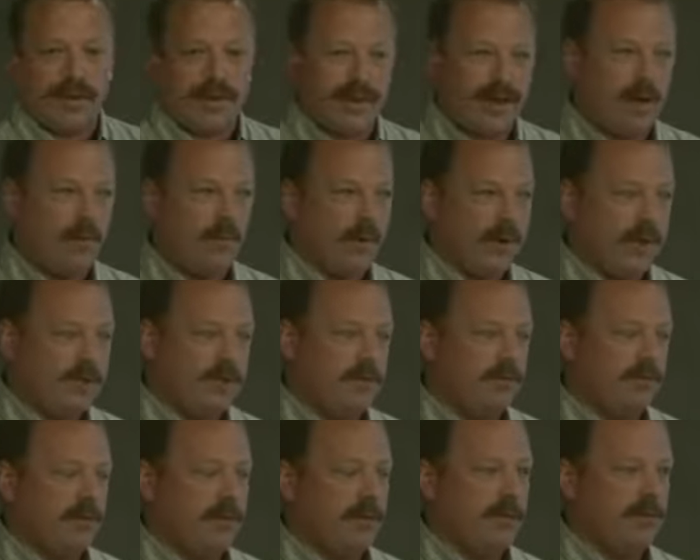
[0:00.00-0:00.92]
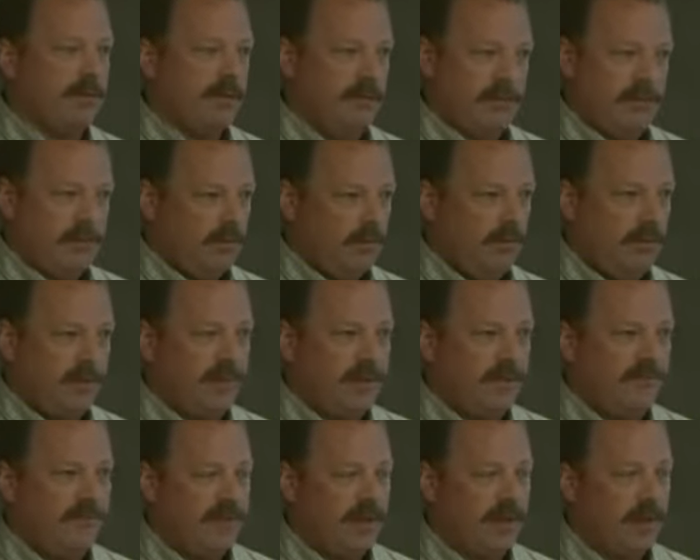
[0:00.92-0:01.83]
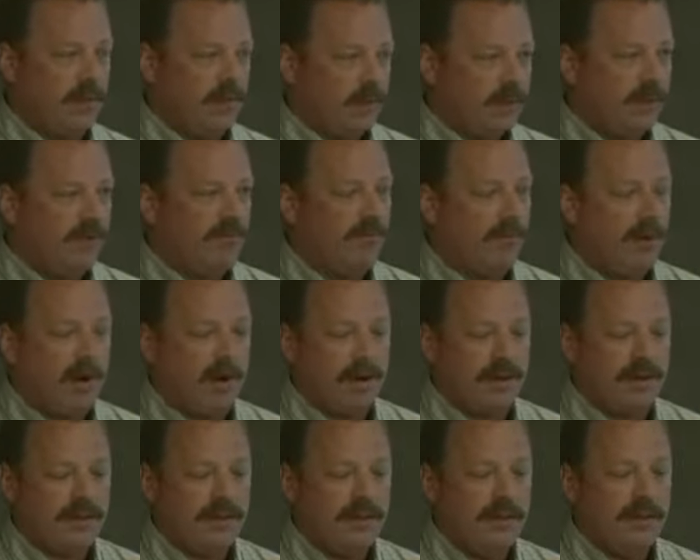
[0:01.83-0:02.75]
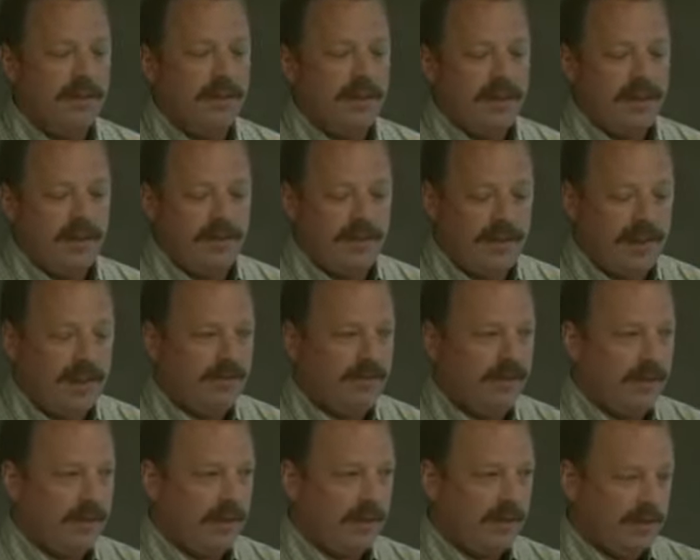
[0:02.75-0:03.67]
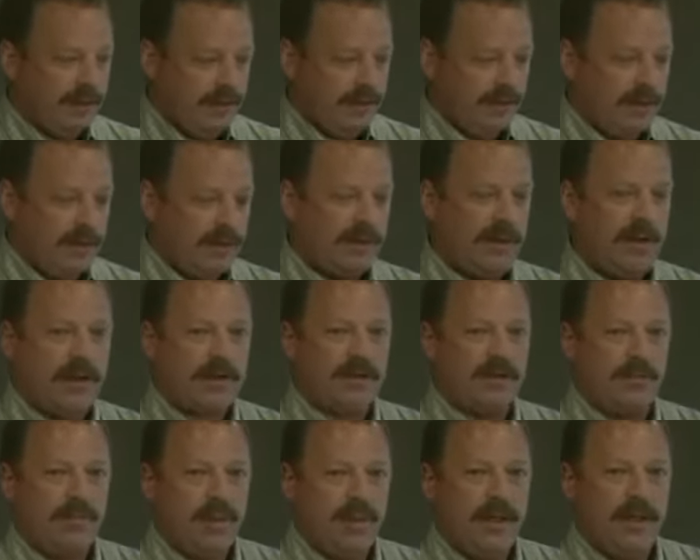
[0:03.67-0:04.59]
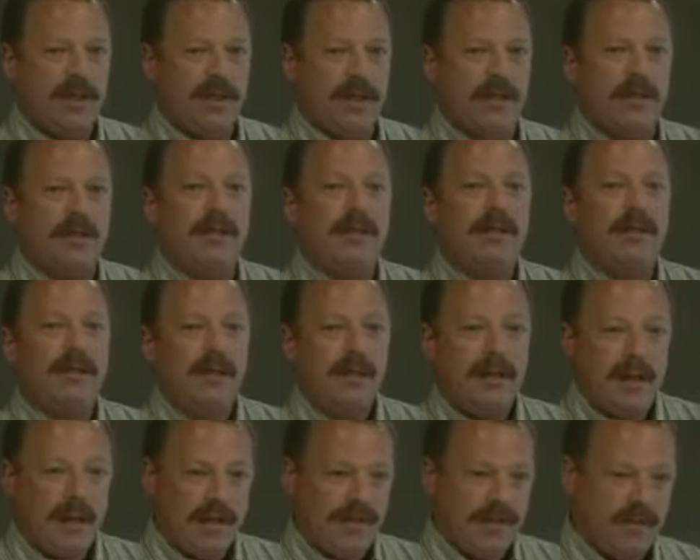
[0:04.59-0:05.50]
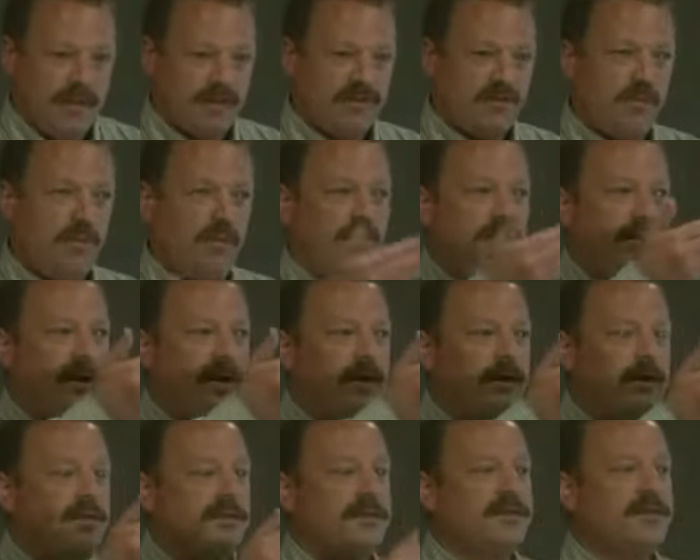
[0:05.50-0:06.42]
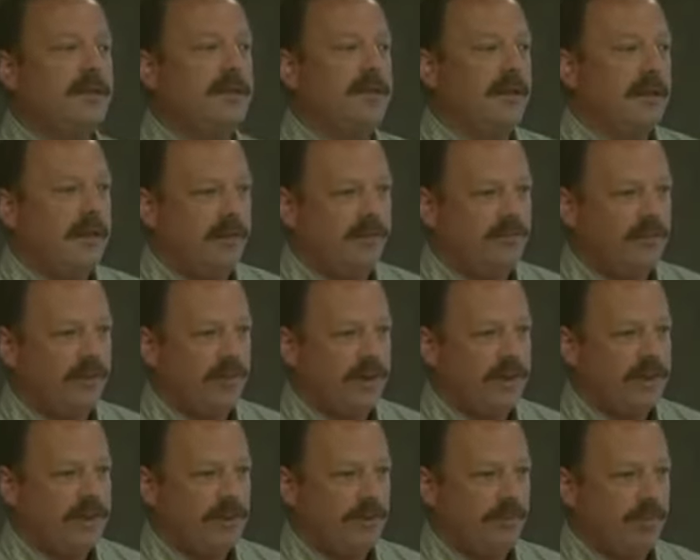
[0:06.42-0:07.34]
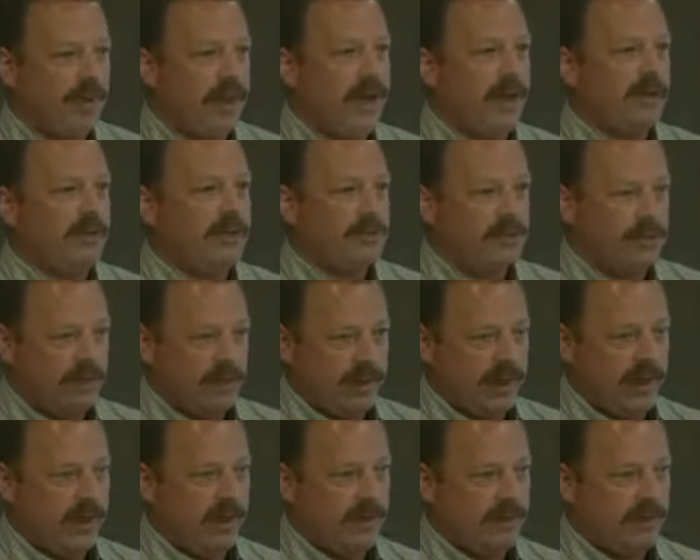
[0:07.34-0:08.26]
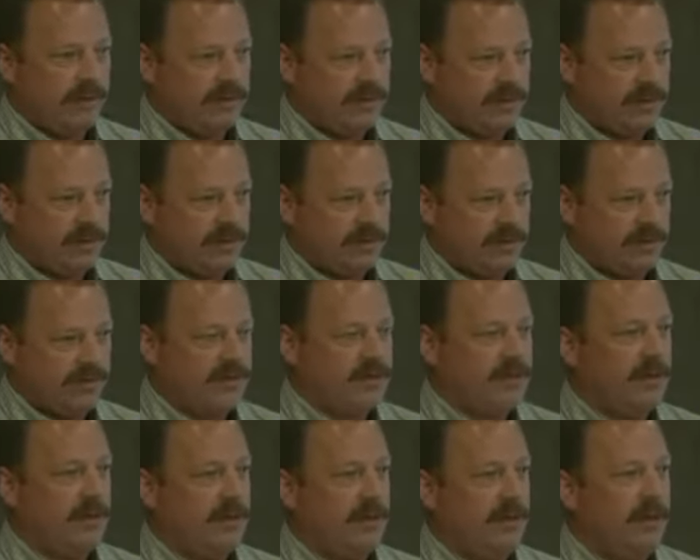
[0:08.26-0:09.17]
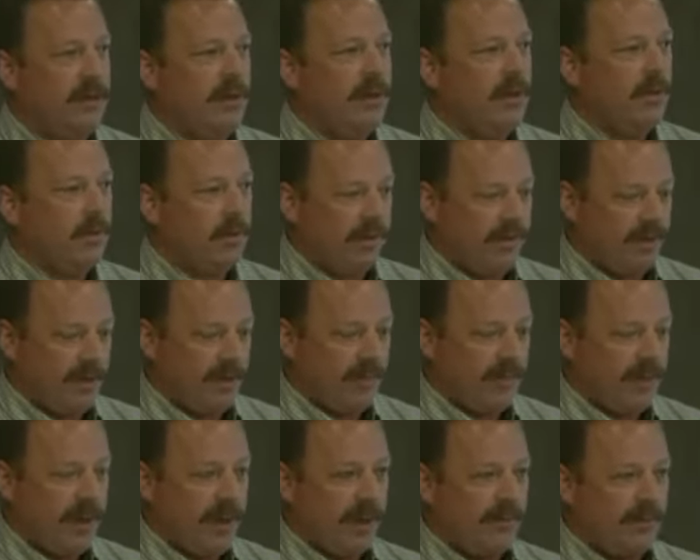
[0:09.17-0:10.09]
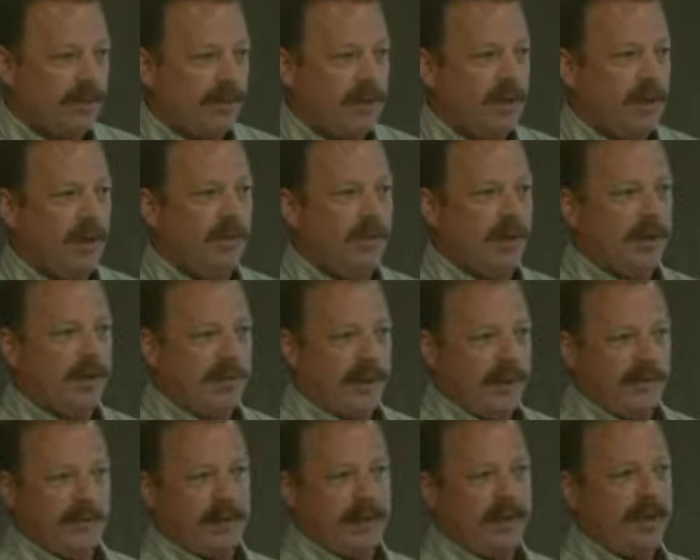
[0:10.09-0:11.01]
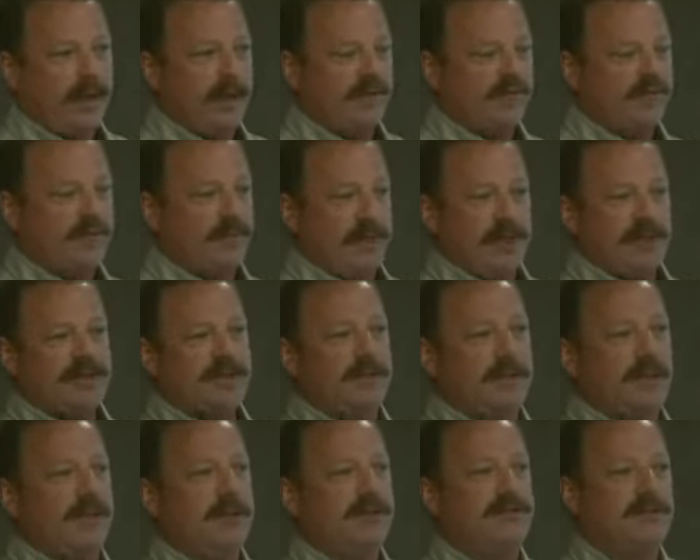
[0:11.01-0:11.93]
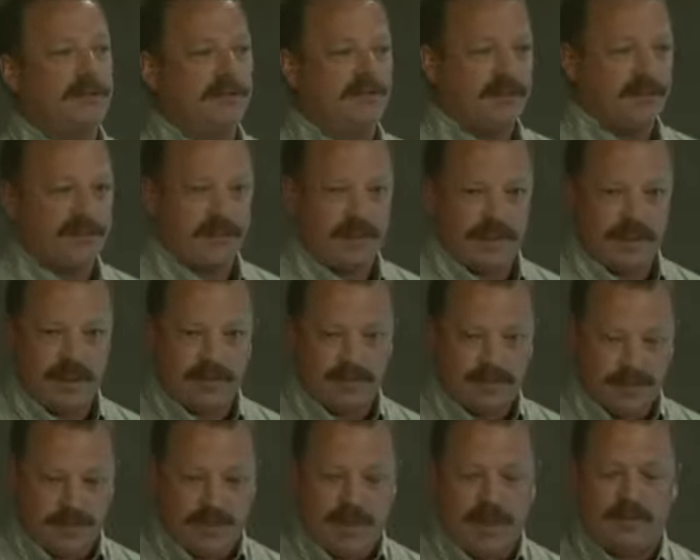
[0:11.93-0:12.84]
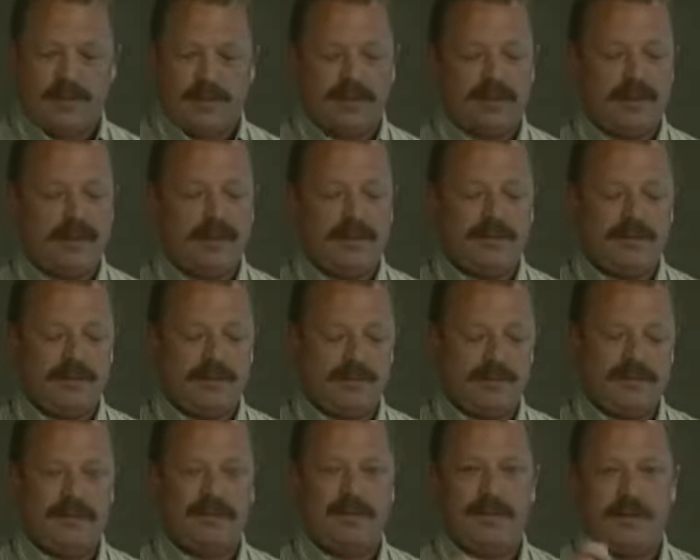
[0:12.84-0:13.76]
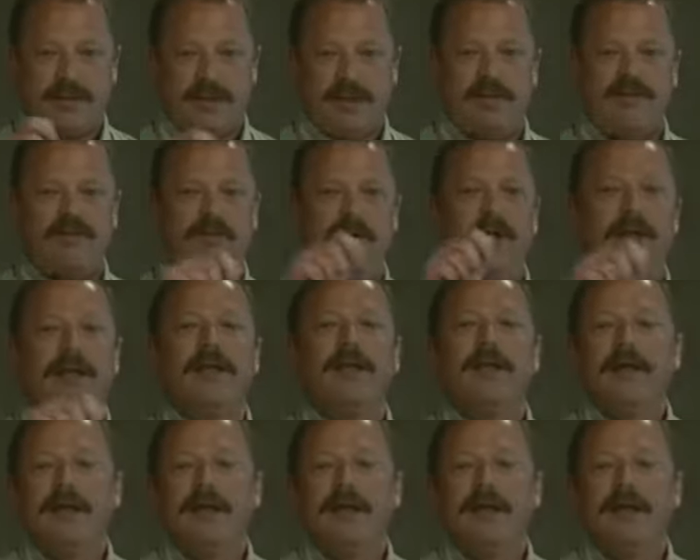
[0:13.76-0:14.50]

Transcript: can I read someone what they've done, what they've marked, they then dock the pen, and this will then send the information back to a central center where they'll be able to go in, and they were going to have some SDE servers set up to be able to take this and say, okay, fine,